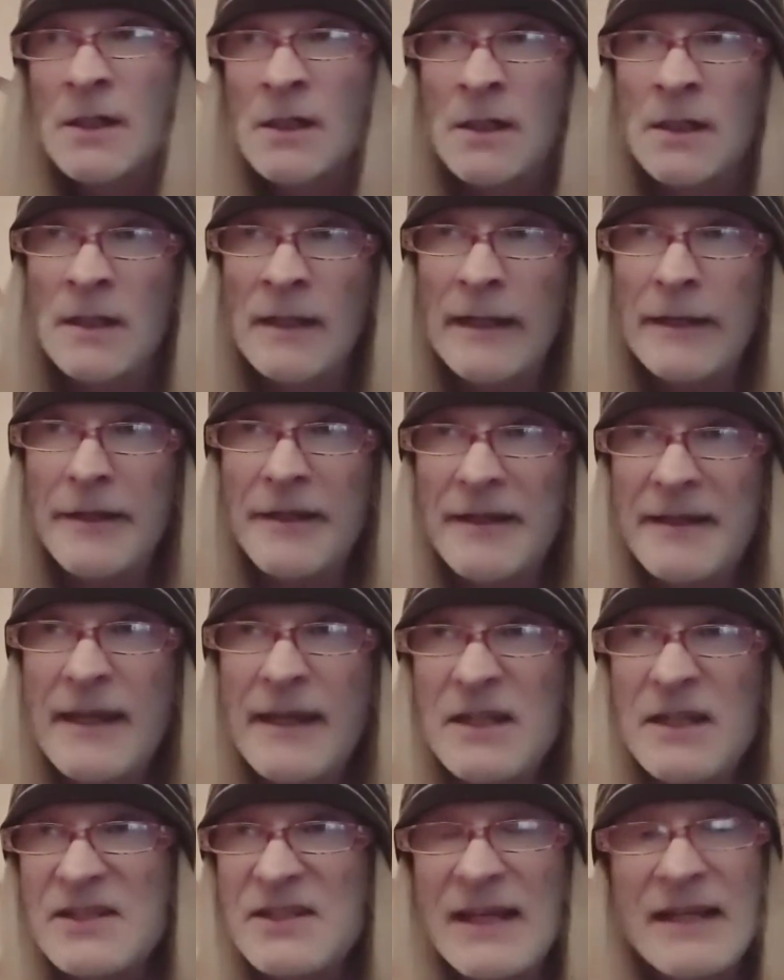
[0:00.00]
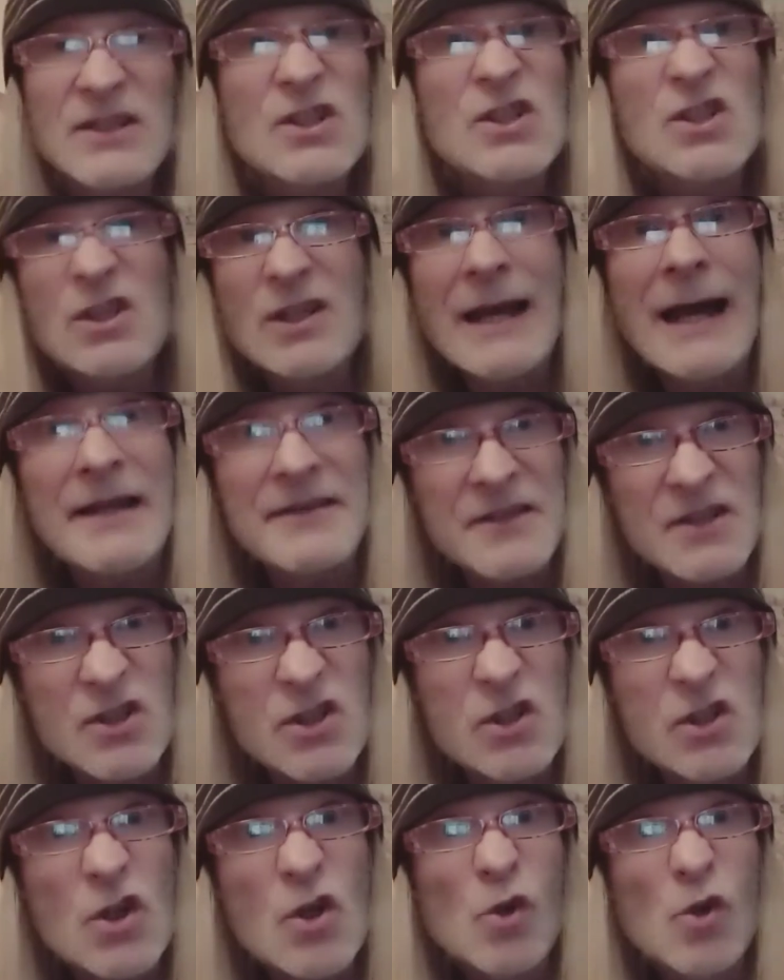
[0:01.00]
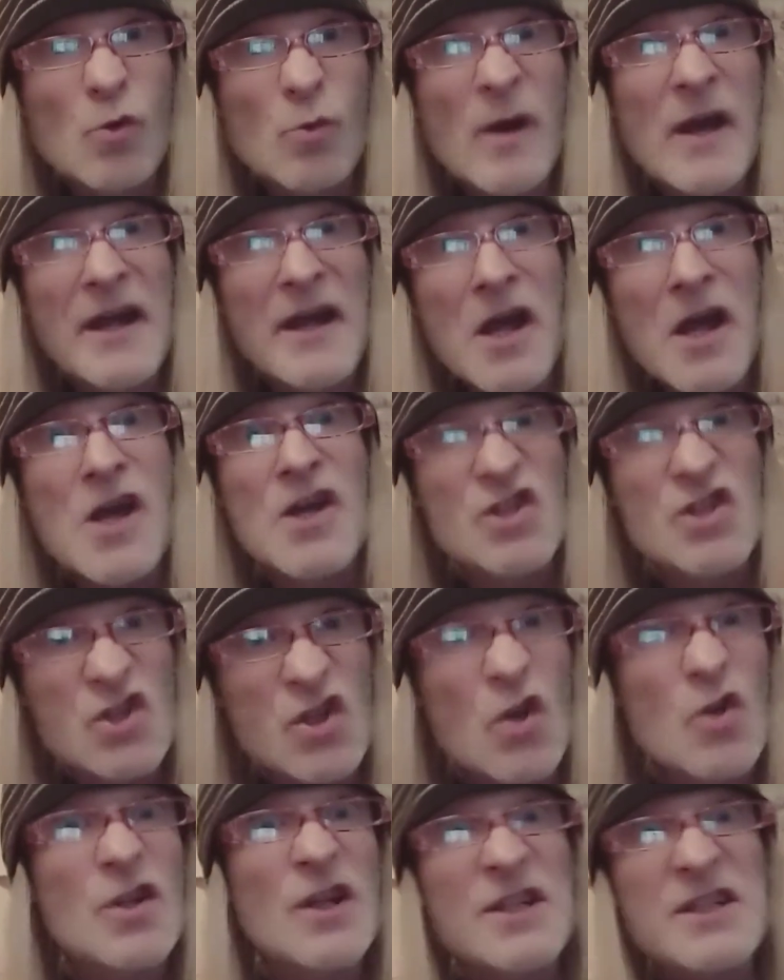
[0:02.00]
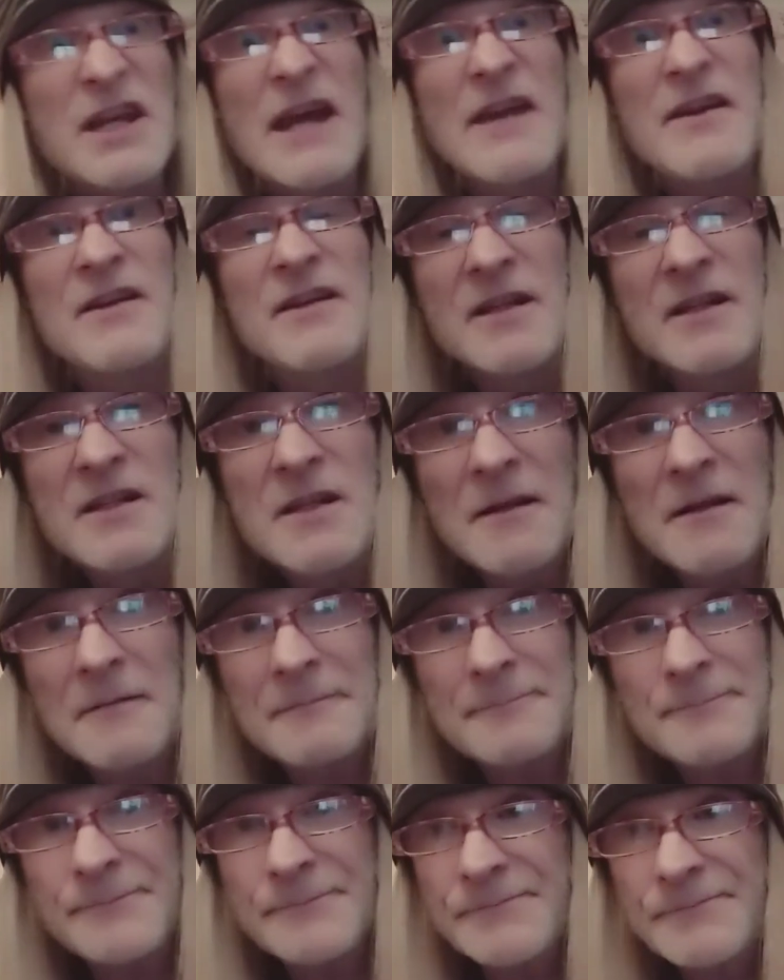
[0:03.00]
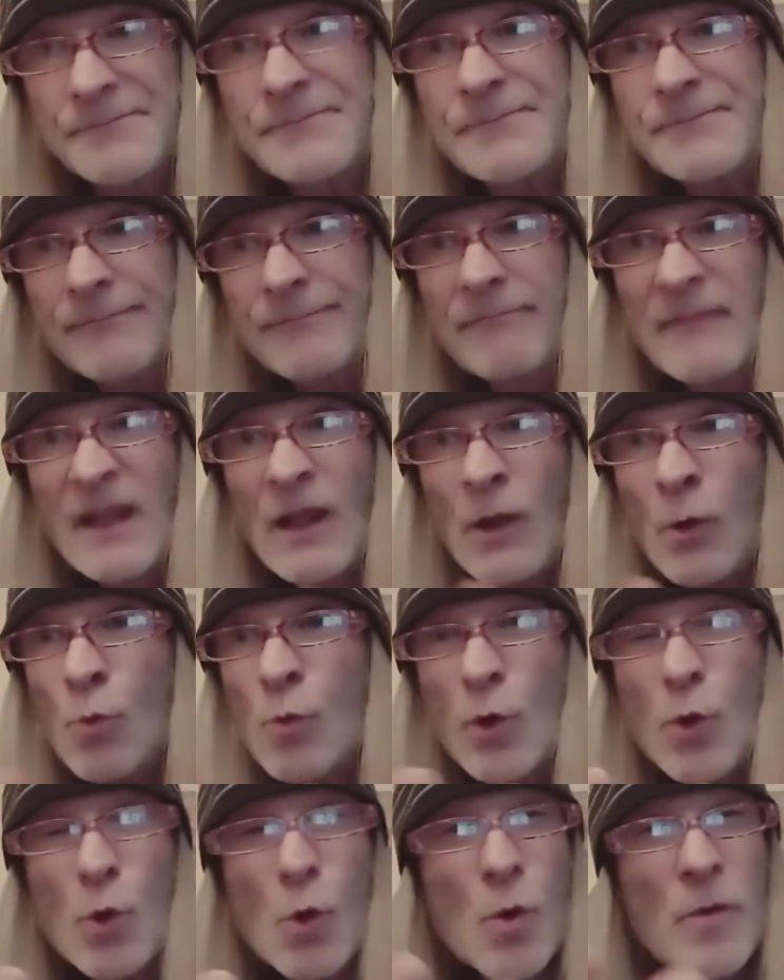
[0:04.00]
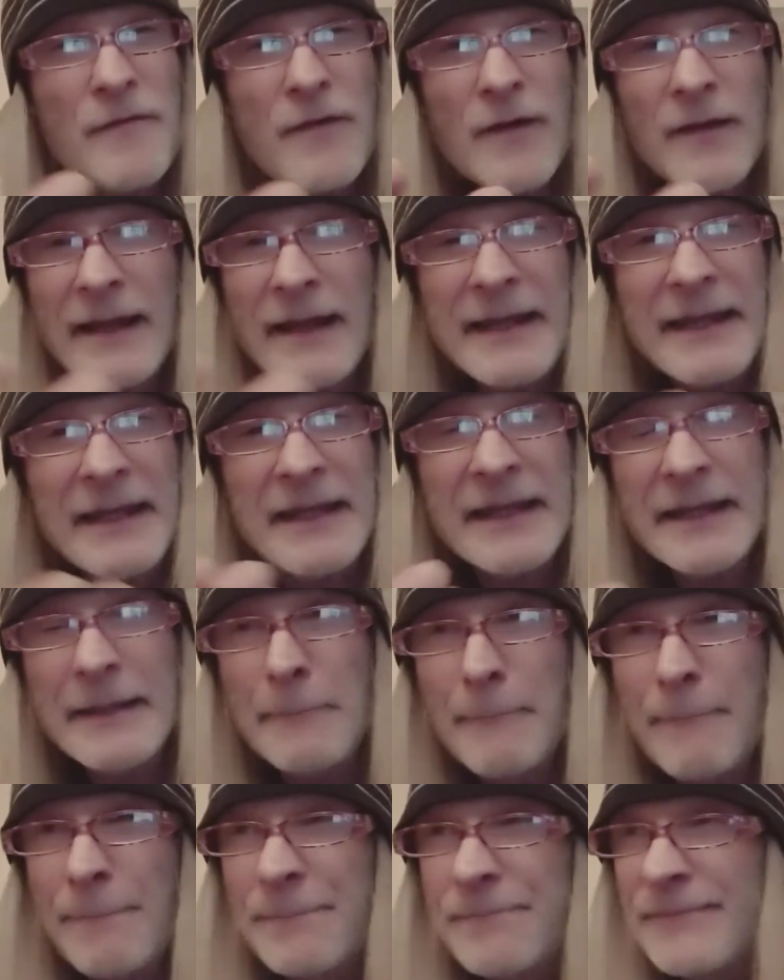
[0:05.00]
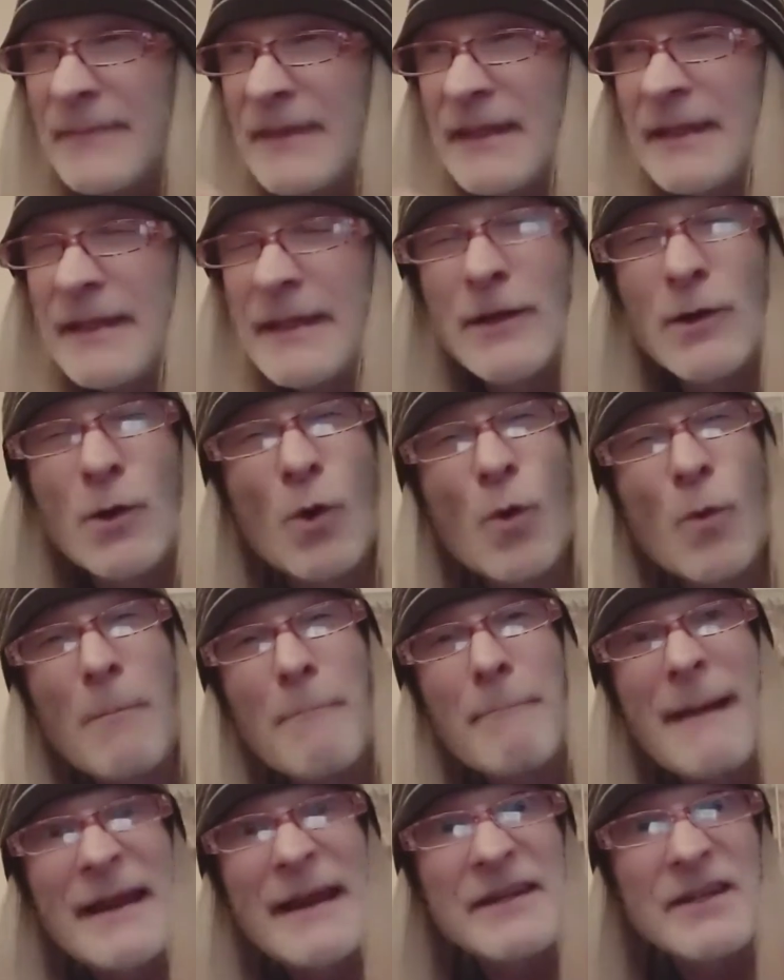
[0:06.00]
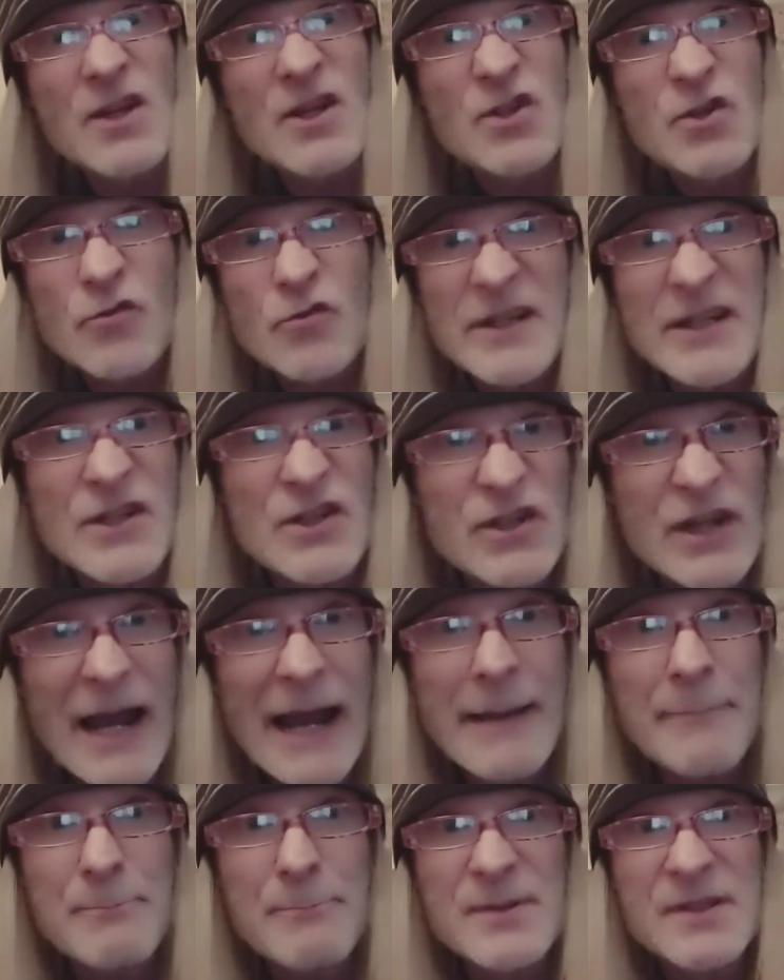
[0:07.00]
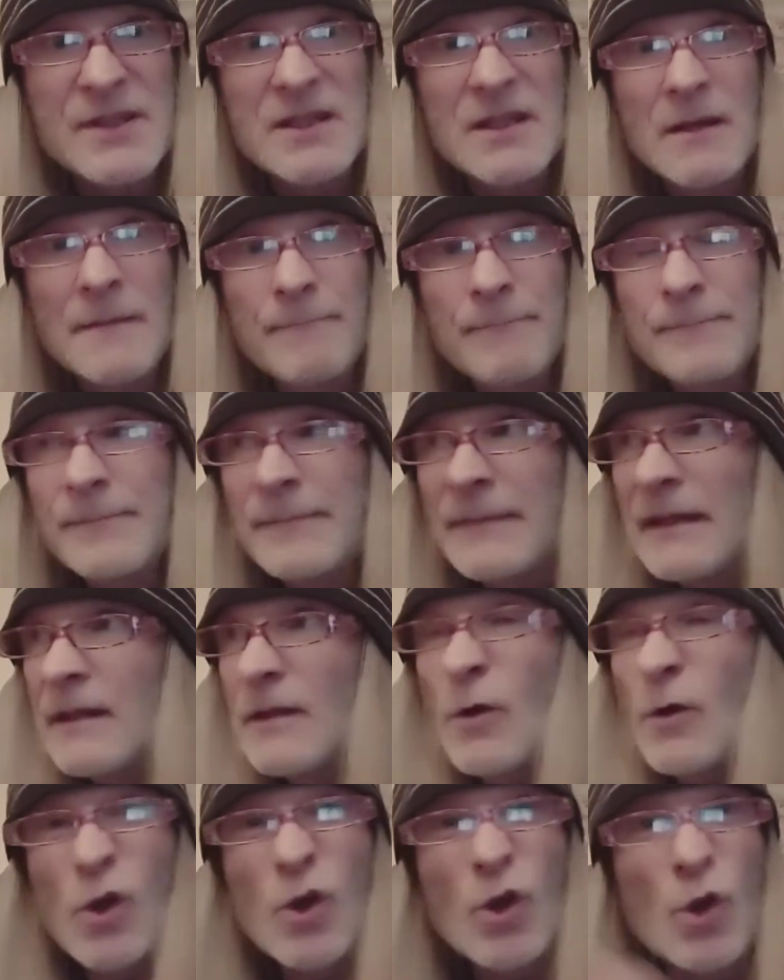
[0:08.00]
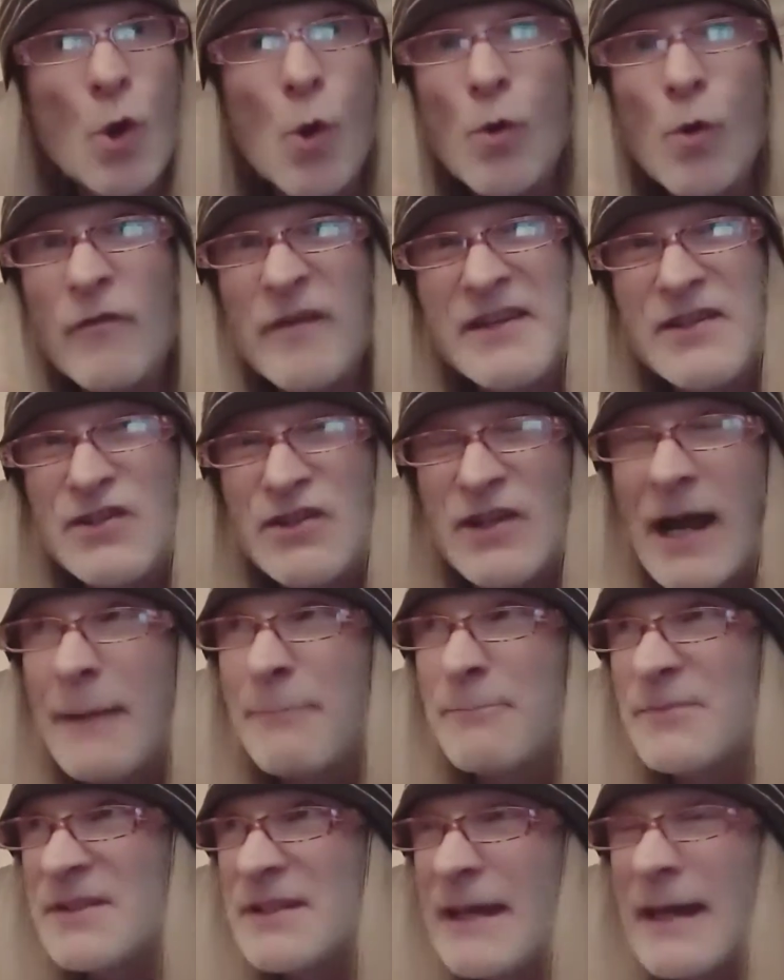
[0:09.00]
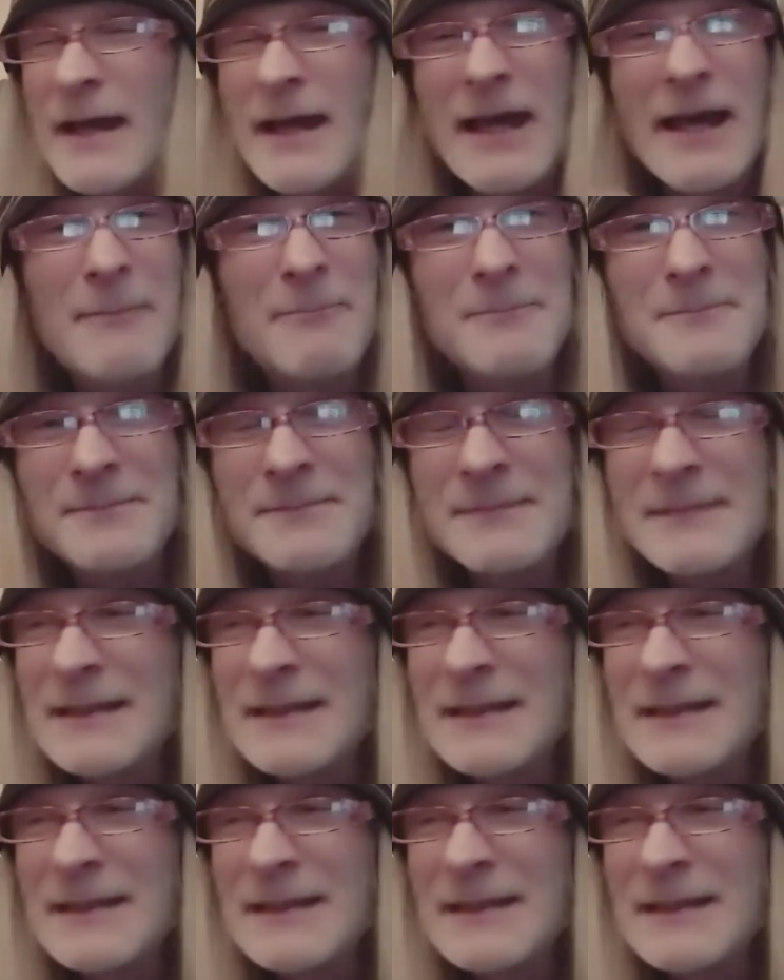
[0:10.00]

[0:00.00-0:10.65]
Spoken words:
Like, the kids at the school where her son attended were going for, like, you know, mandatory jabs. Not COVID jabs. You